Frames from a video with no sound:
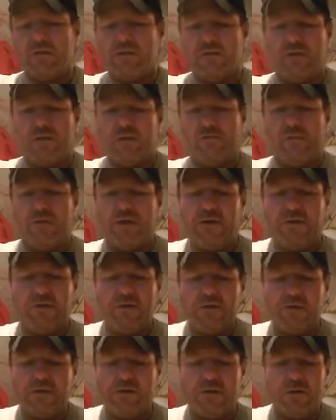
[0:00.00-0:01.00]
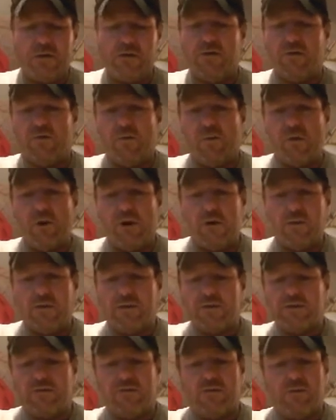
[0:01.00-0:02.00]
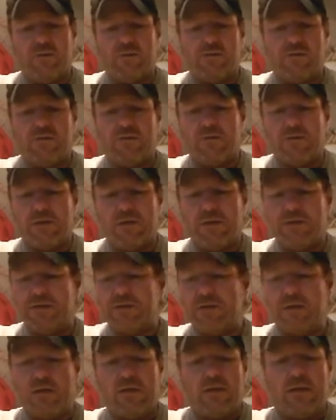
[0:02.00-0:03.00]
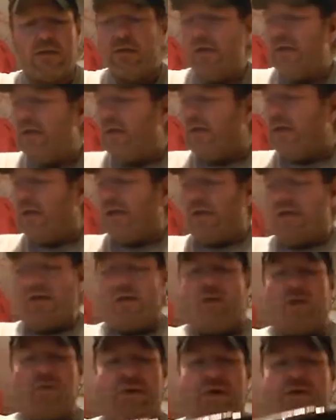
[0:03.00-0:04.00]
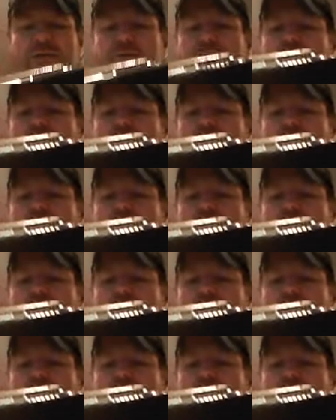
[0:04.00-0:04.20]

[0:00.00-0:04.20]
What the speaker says: going to be the silicone oil and silicone grease and all that.